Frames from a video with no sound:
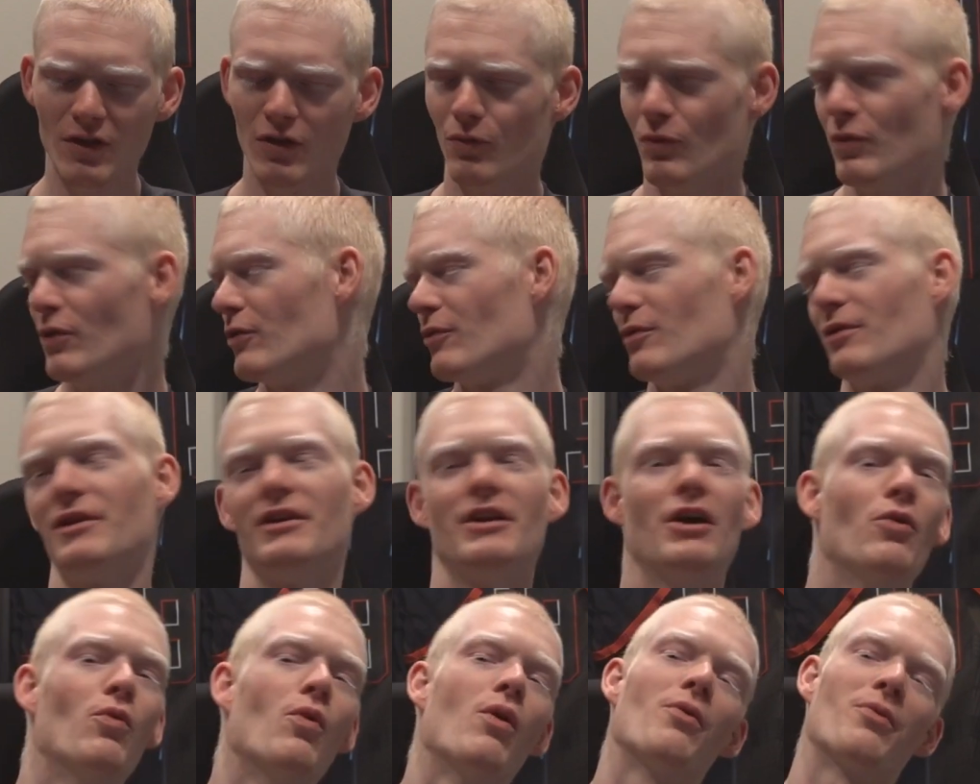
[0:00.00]
we don't really
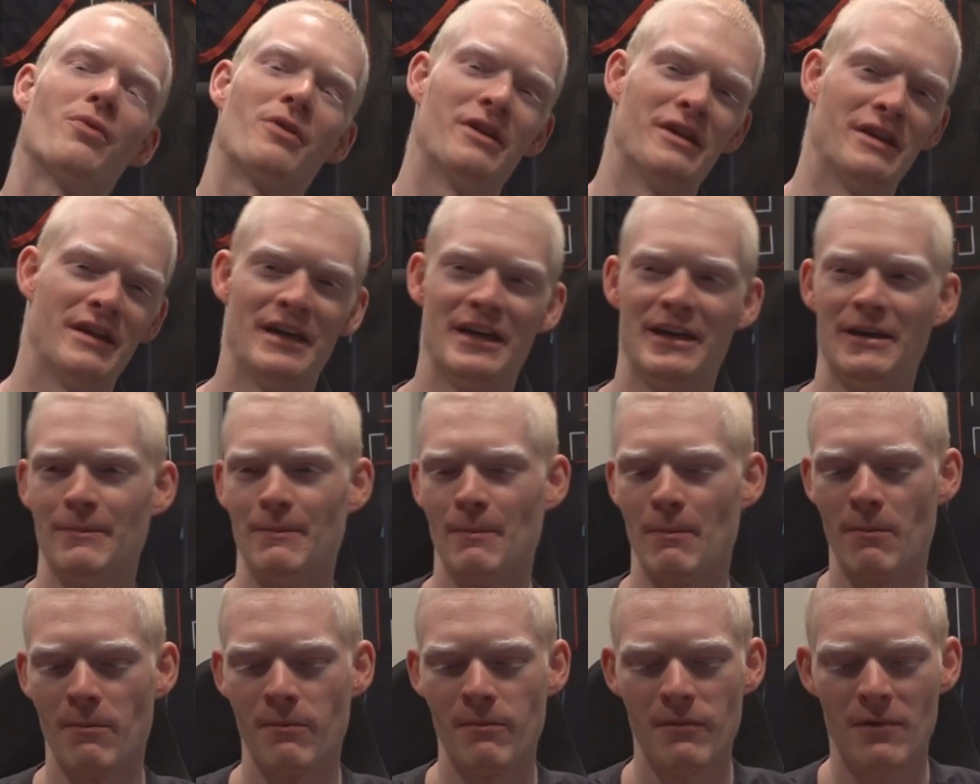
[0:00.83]
know what we're going to get.
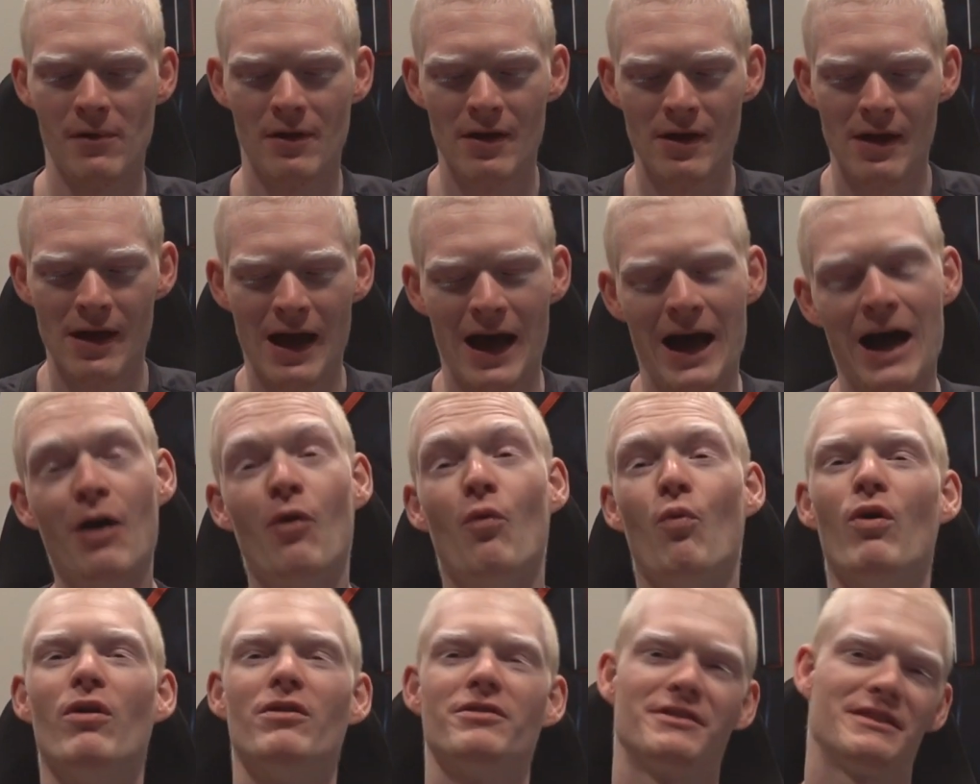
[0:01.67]
I
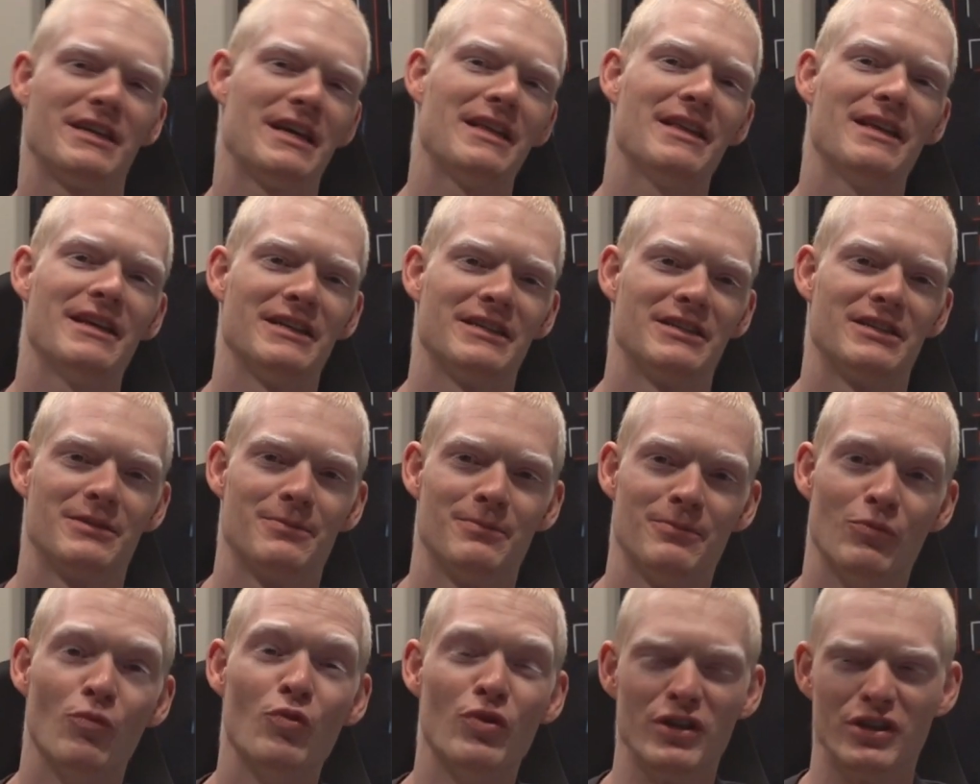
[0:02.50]
will say
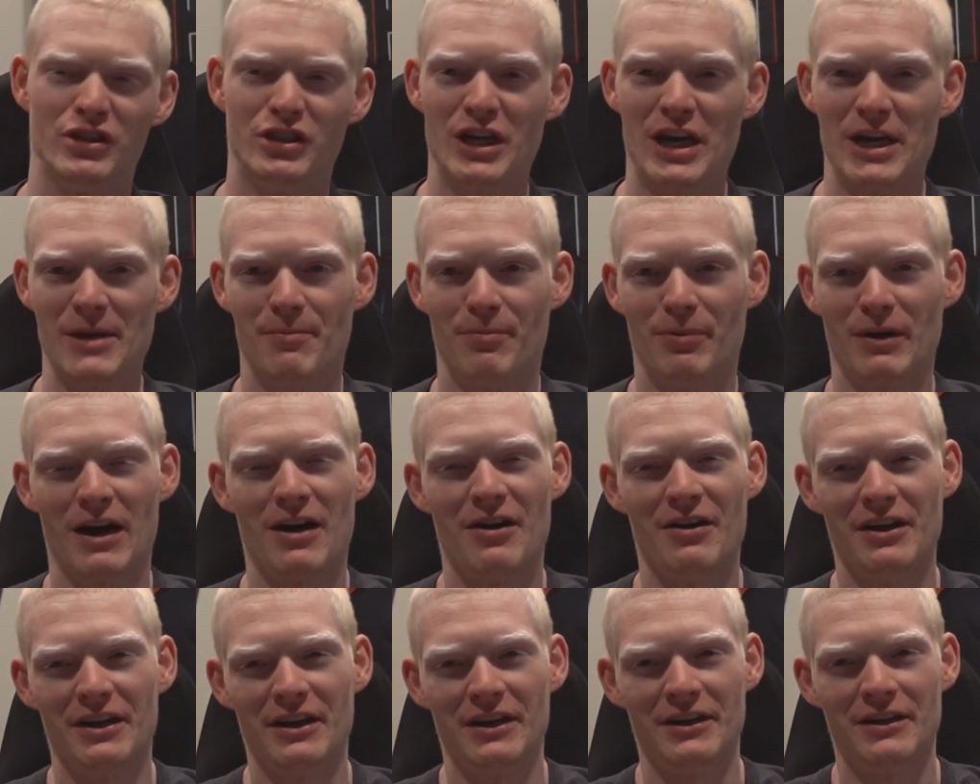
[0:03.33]
this with Jake
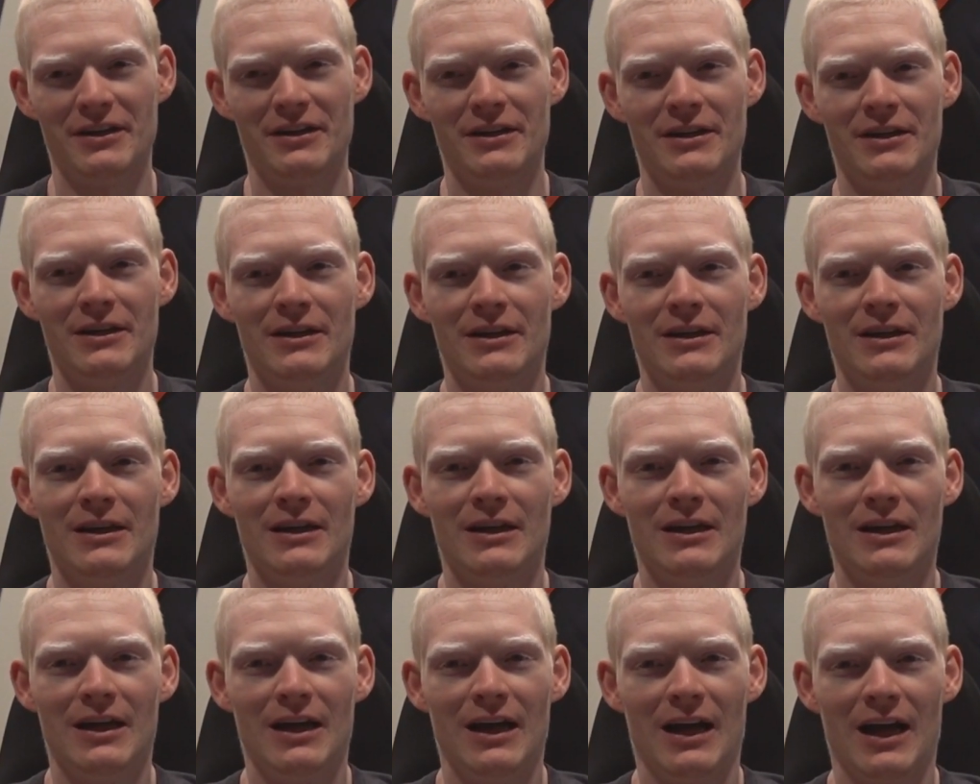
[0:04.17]
Browning.
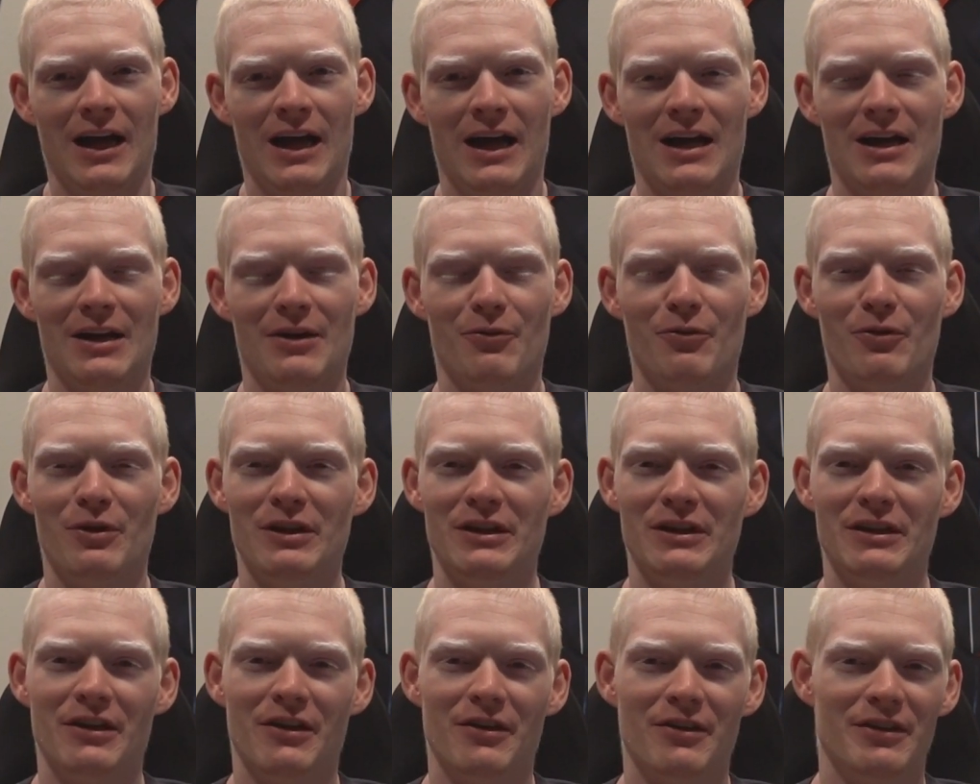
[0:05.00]

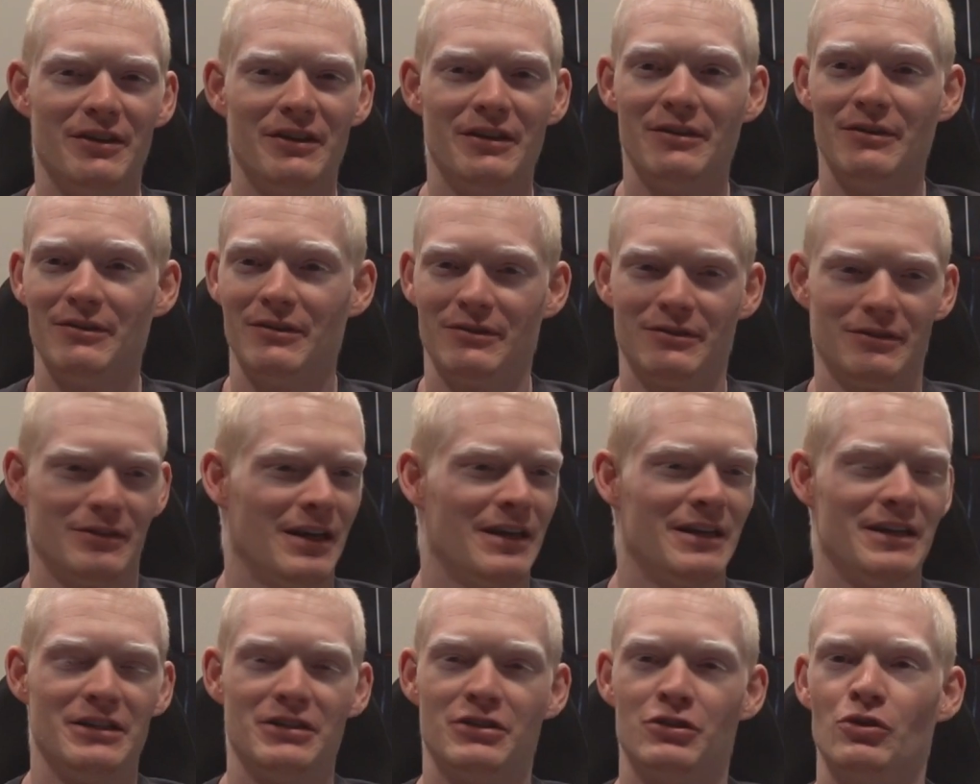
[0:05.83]
He
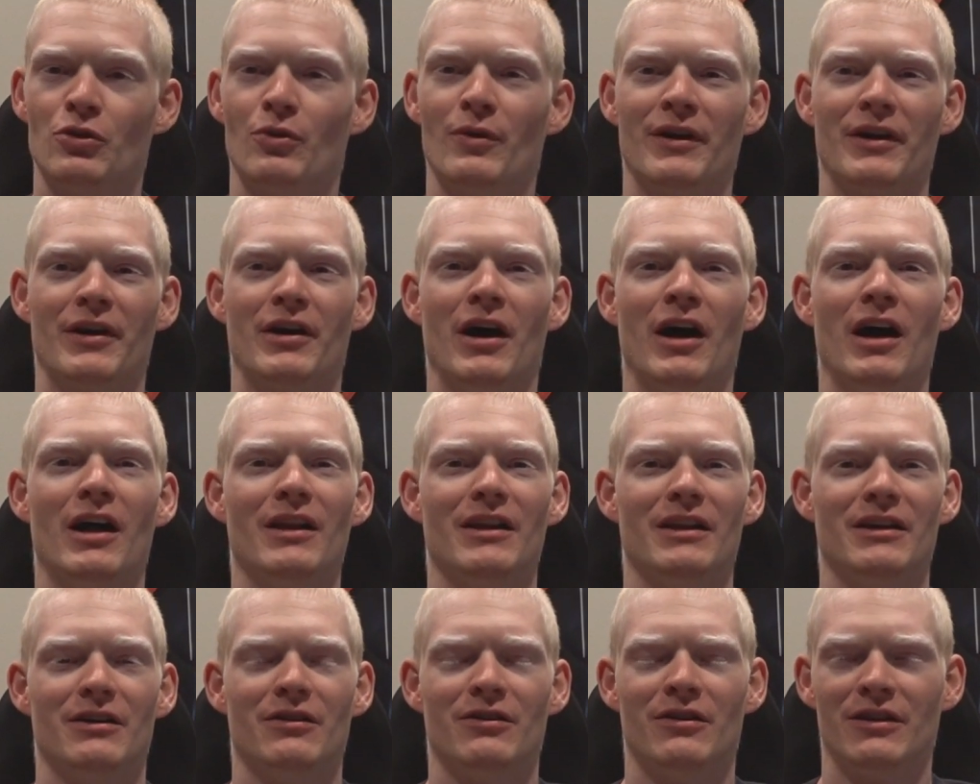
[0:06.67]
had a historic
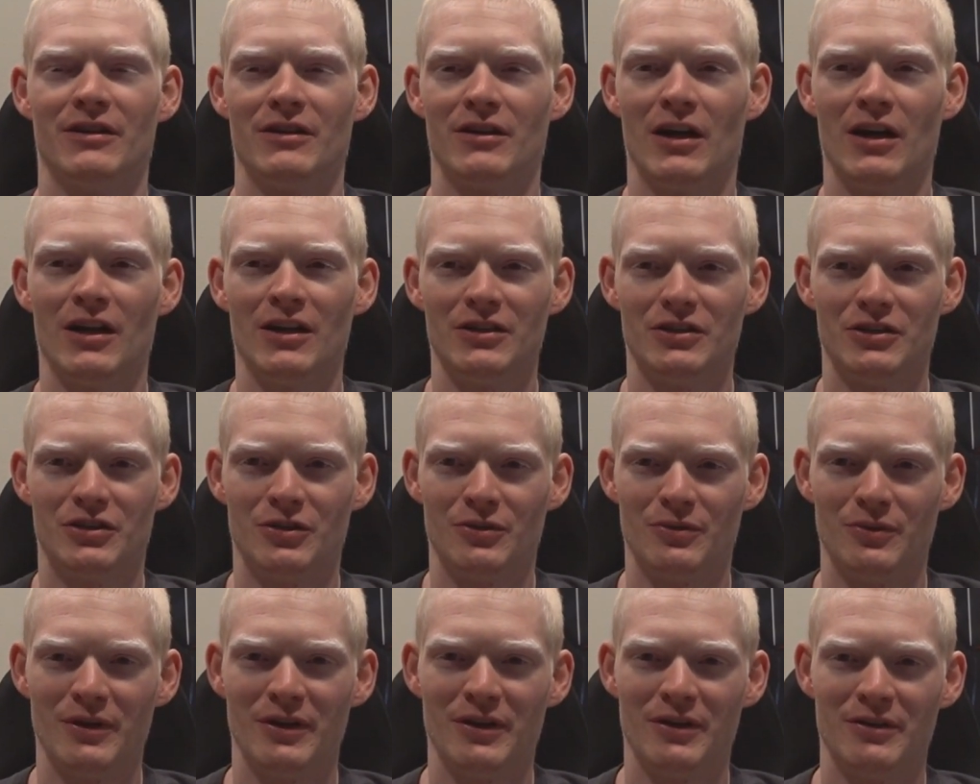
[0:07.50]
college
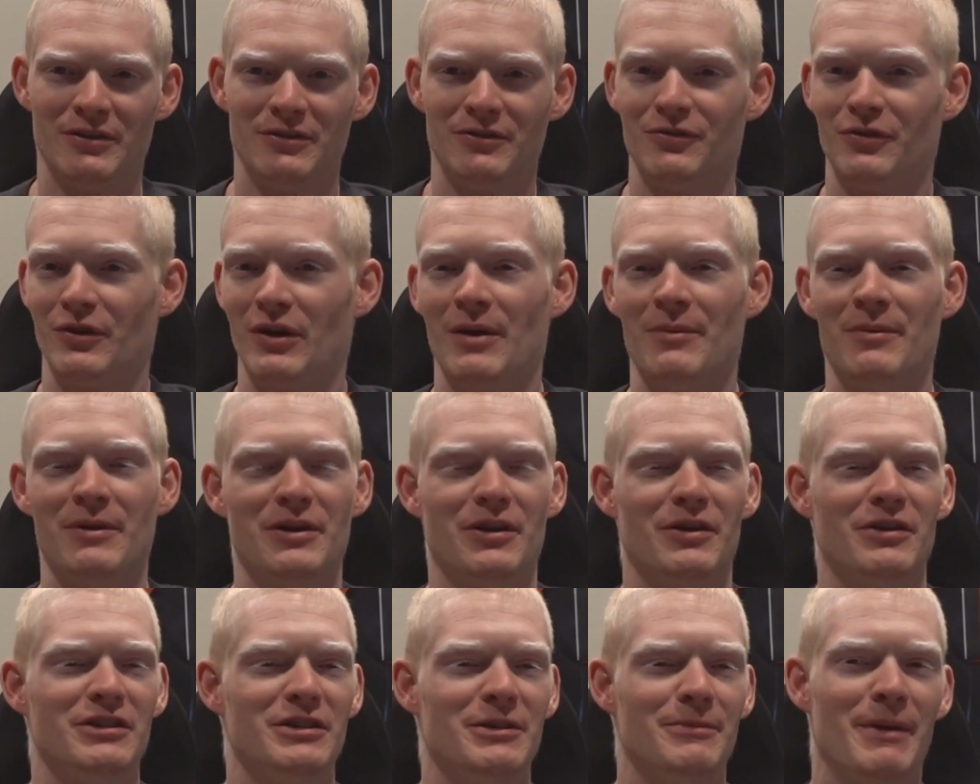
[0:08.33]
career for how many
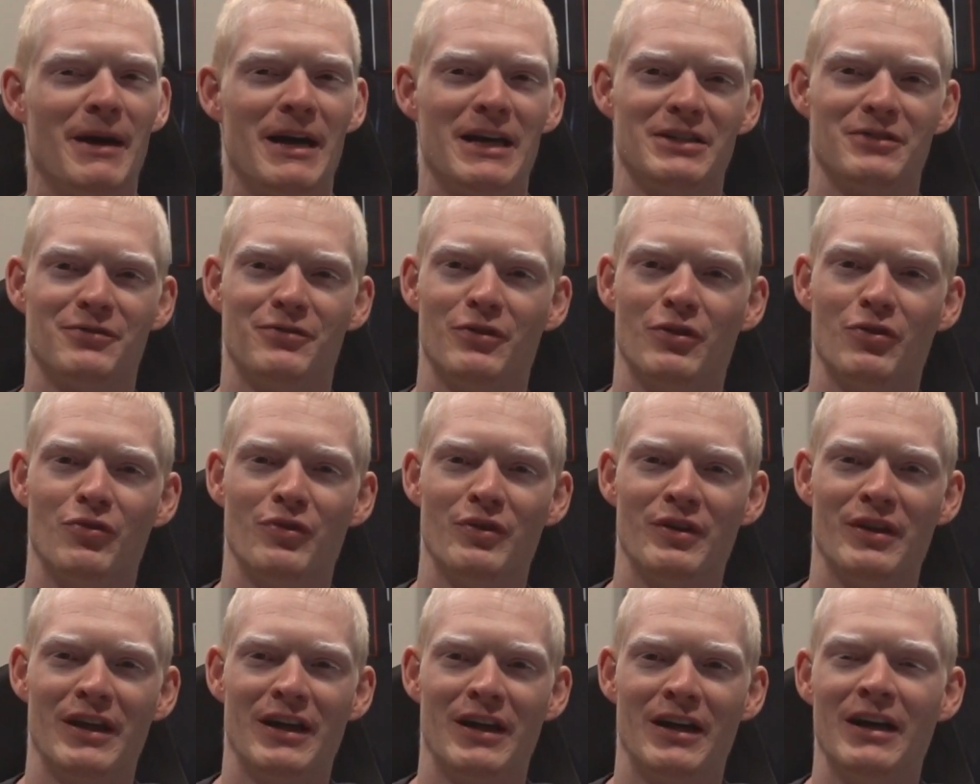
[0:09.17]
yards he passed for
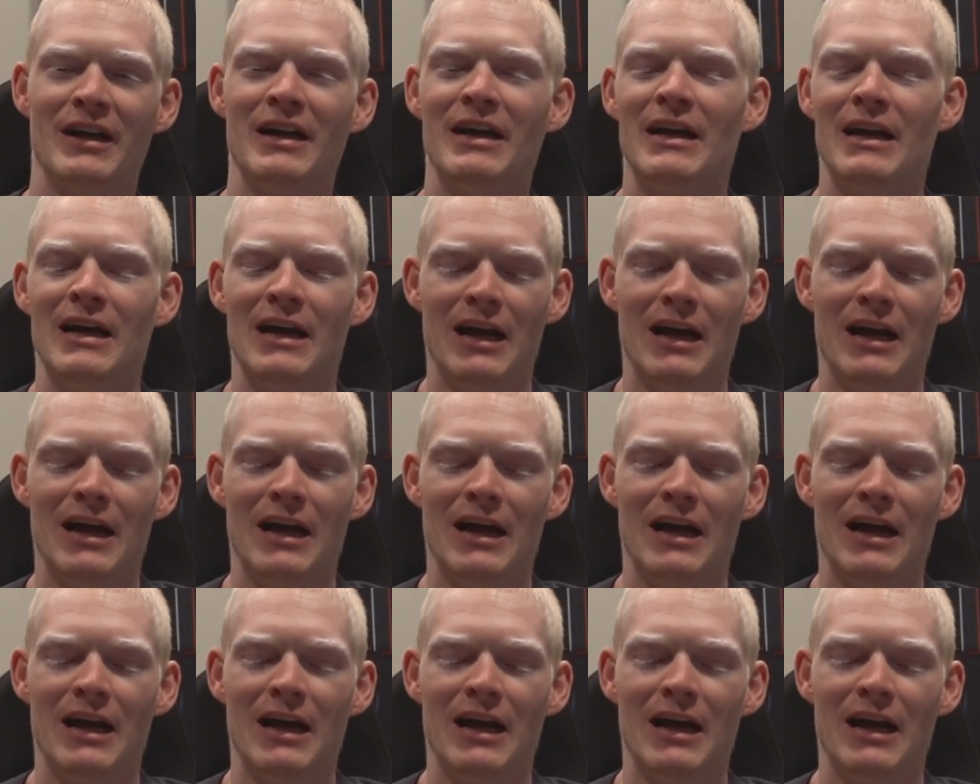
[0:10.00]
over there.